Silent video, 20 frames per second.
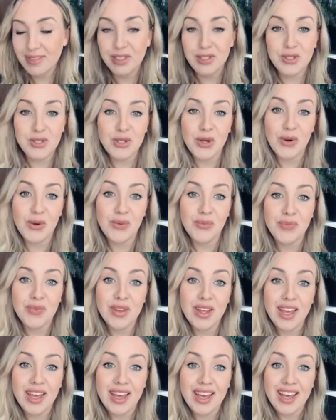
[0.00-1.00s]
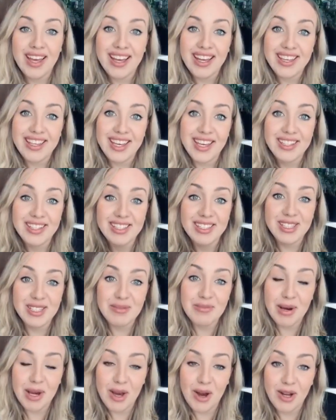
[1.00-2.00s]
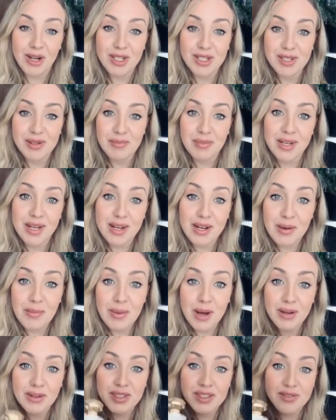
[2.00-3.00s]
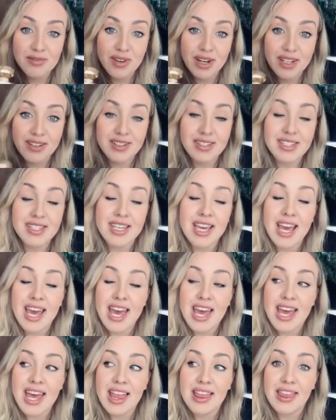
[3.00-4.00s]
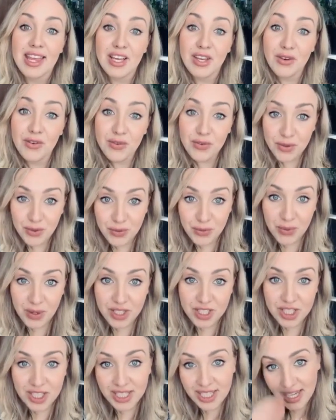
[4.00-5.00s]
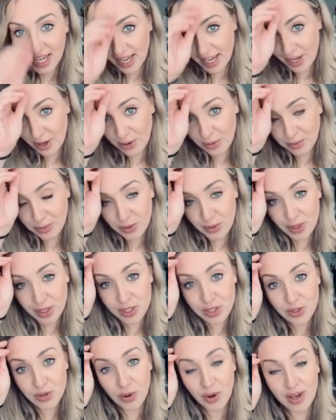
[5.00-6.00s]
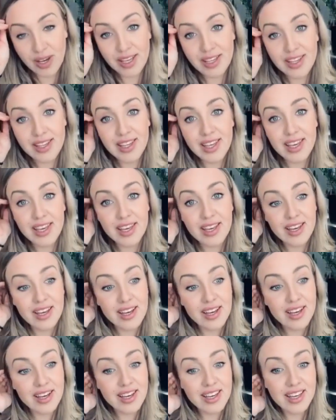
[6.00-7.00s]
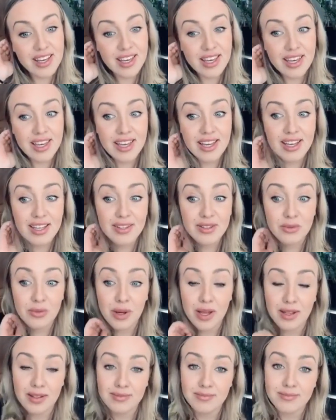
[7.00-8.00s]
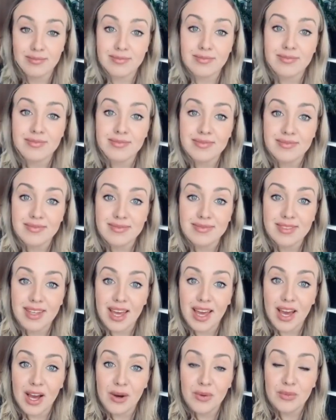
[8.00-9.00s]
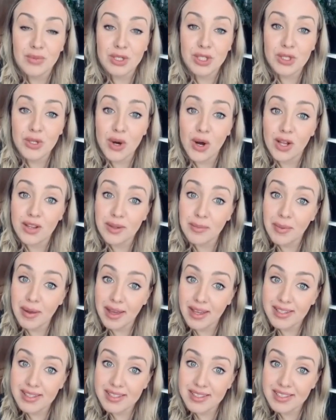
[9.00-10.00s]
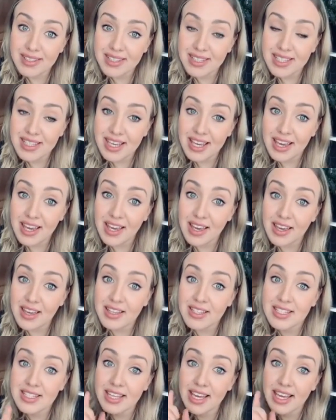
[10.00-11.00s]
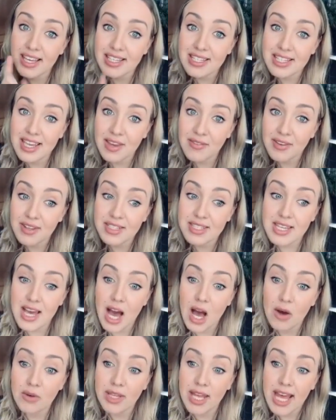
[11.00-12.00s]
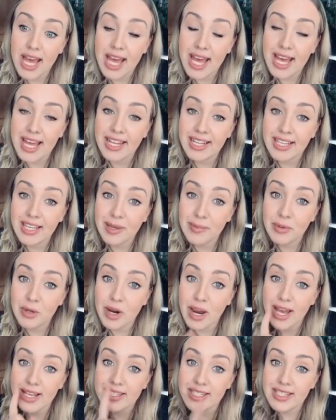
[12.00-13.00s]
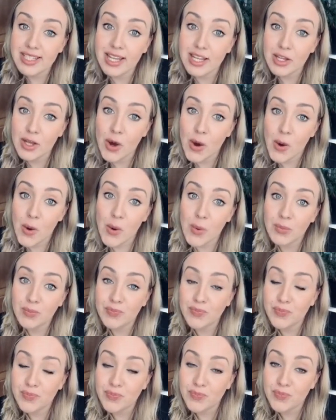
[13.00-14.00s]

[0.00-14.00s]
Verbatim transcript: So yeah, this is my honest opinion about this fragrance. Thank you for watching, I hope you enjoyed, uh, and well, wish you all the best, stay, stay safe and sound, and keep your asses at home,